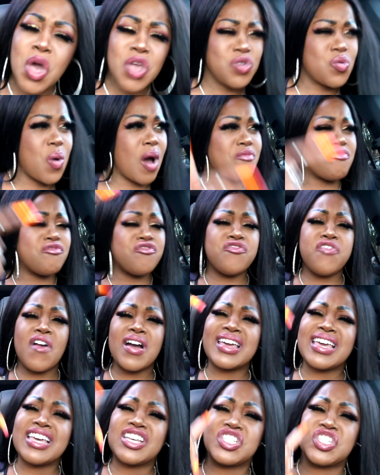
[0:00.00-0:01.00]
You have
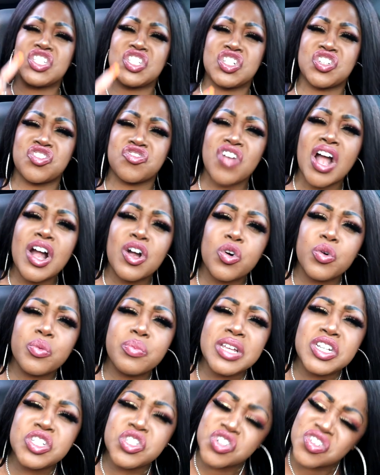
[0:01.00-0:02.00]
fucking strangled
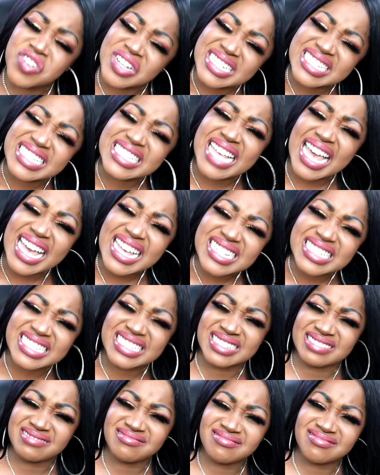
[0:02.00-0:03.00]
me during
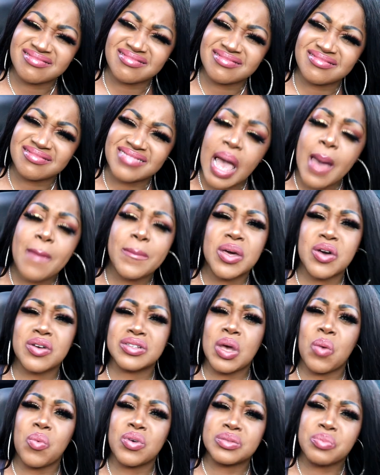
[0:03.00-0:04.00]
sex
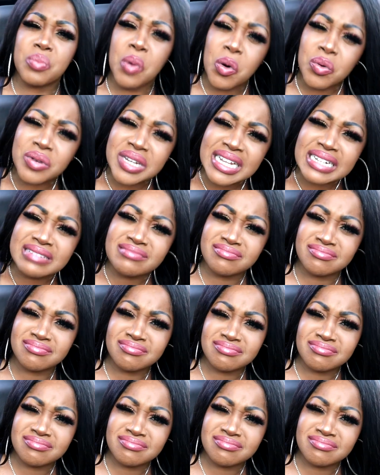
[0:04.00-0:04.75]
because I was moaning.